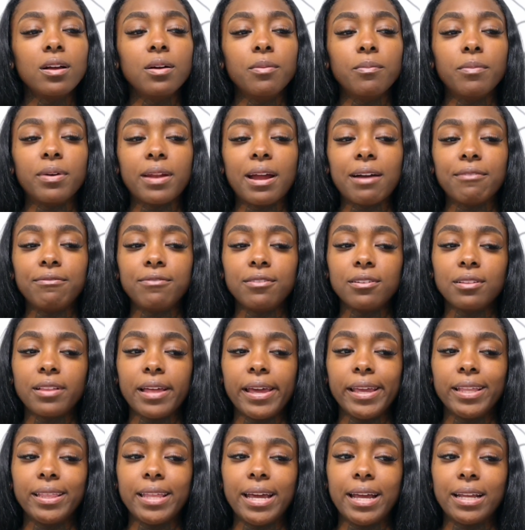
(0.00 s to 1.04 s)
But I feel
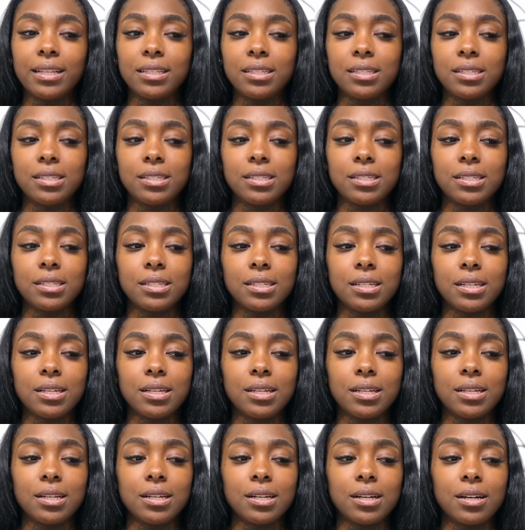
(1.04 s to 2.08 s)
like that's
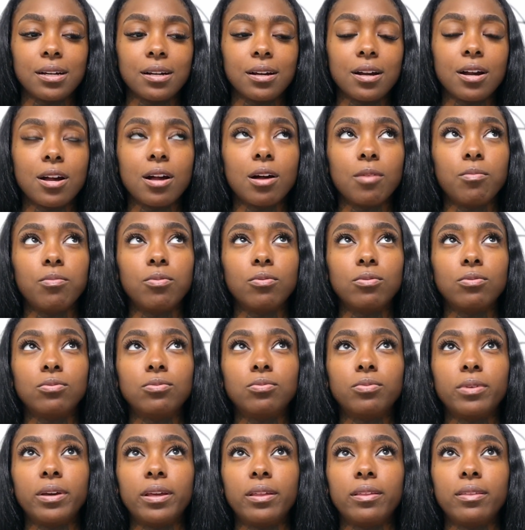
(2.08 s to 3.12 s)
coupled
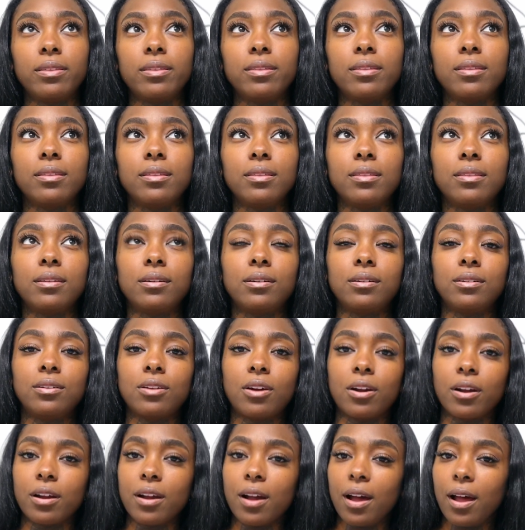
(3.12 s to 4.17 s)
with the
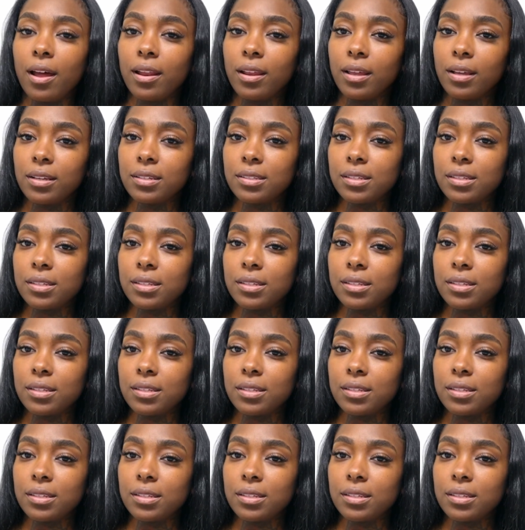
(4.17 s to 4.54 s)
narcotics